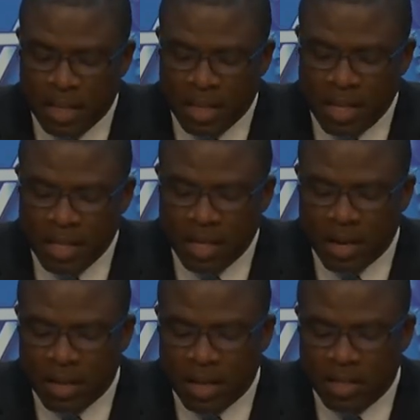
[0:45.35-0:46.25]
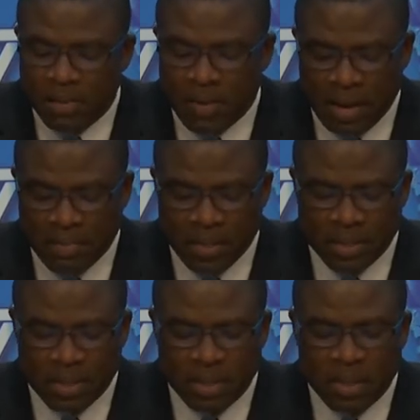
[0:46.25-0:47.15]
in the collective
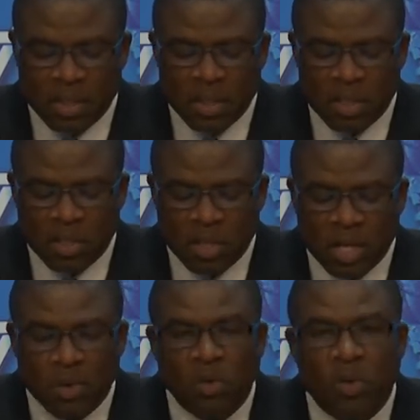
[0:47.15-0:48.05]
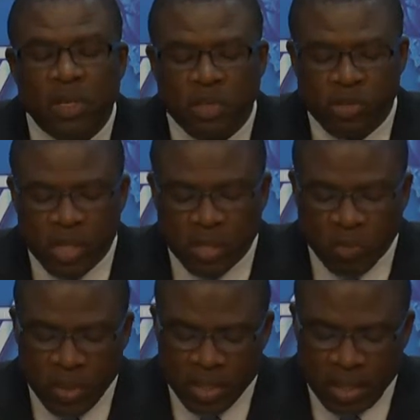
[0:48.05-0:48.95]
effort to not only treat
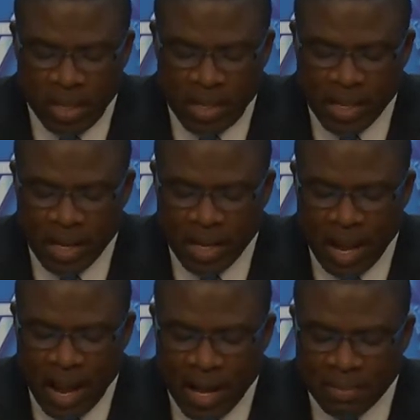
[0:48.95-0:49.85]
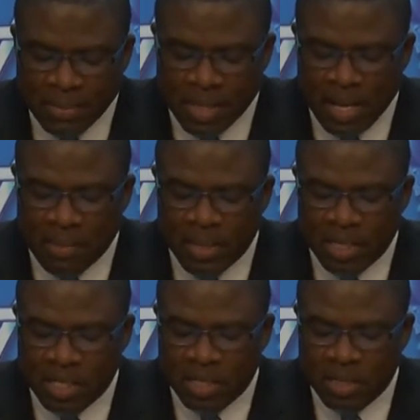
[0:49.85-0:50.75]
with illegal arms and
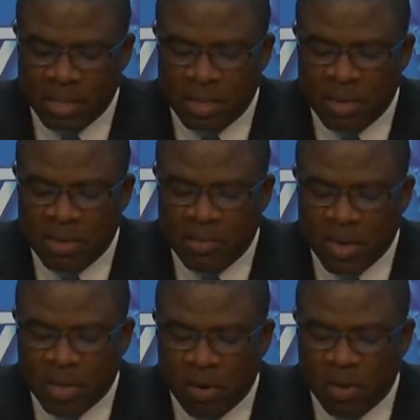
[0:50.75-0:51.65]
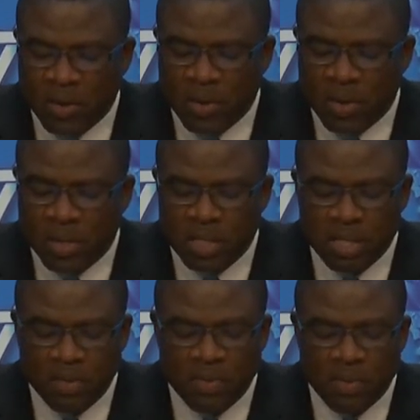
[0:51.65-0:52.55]
ammunition, but also
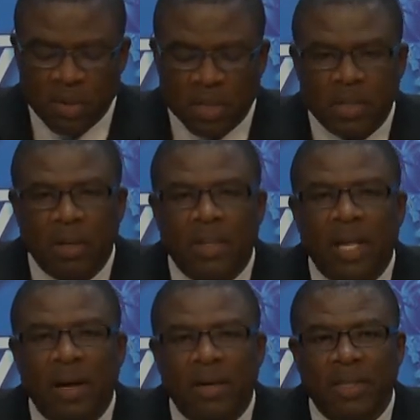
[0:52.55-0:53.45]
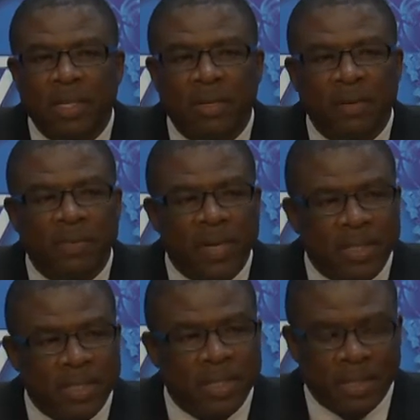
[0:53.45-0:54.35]
continue focus on narcotic
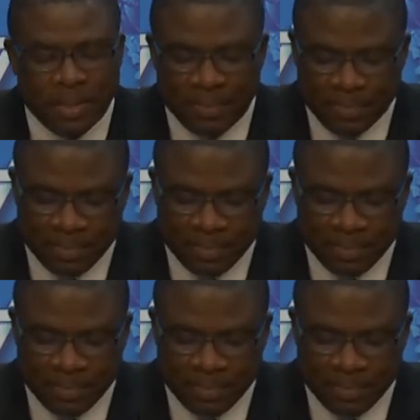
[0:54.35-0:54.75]
offenses.